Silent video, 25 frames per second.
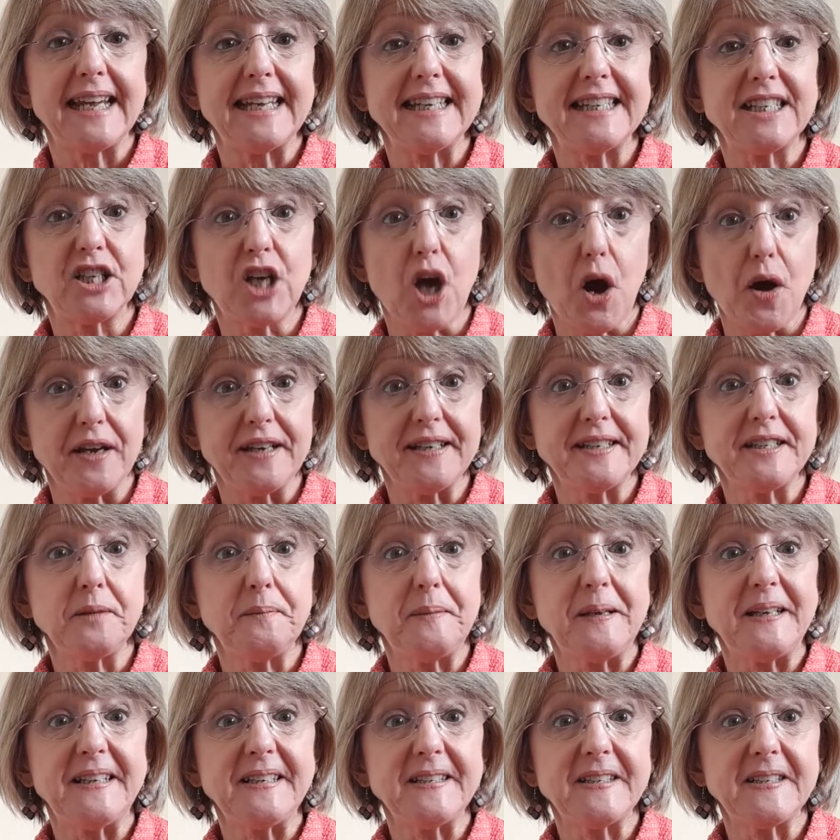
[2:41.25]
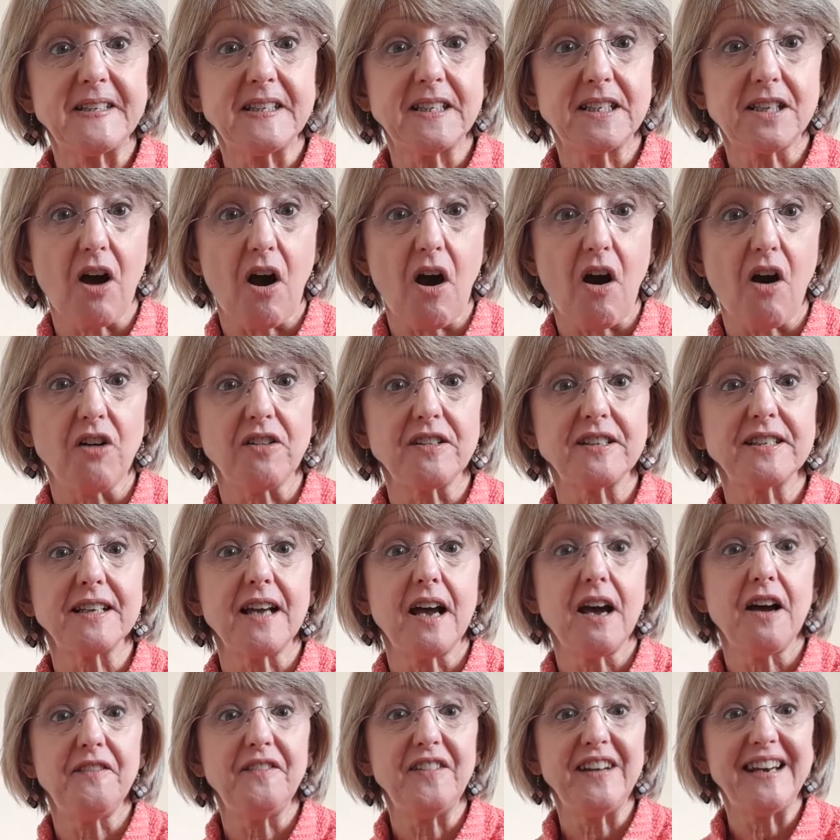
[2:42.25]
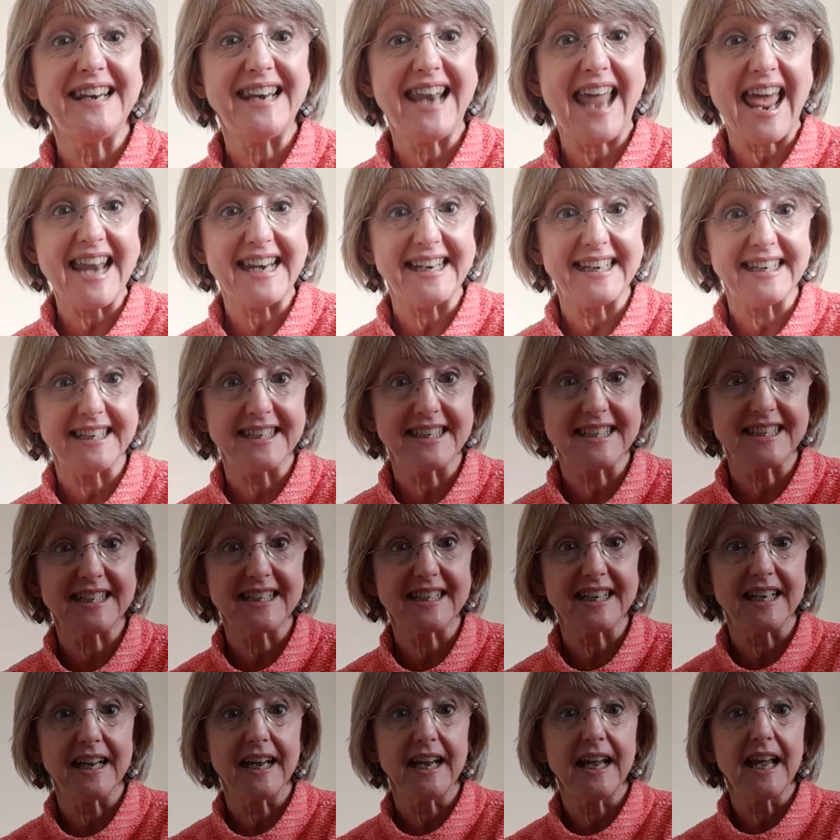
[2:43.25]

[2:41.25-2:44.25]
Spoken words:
is going to be the start of Lent.